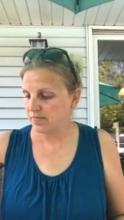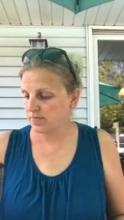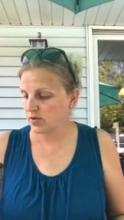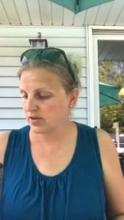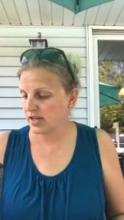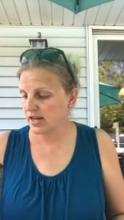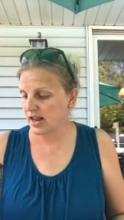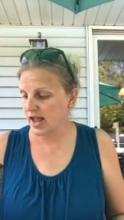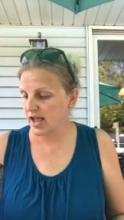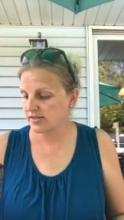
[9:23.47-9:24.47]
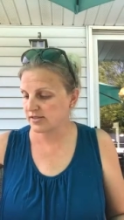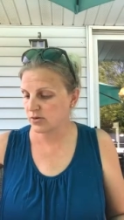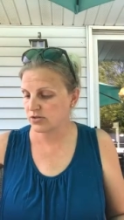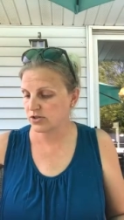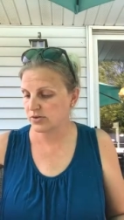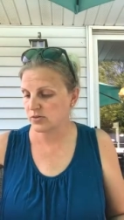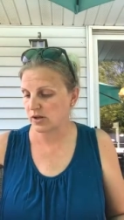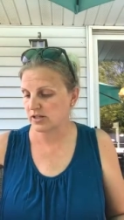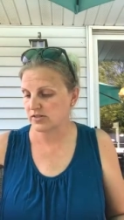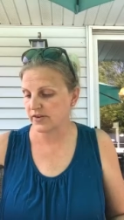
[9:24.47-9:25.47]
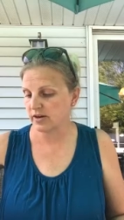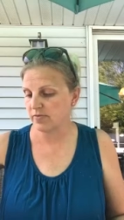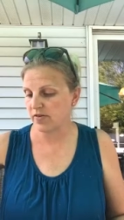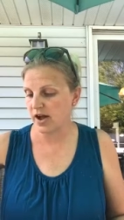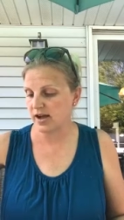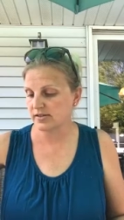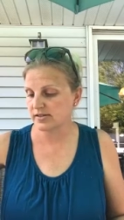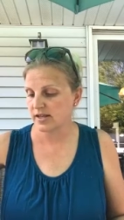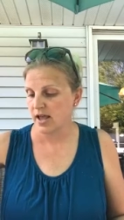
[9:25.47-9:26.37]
So the kit has those 2, as well as ferrum phos,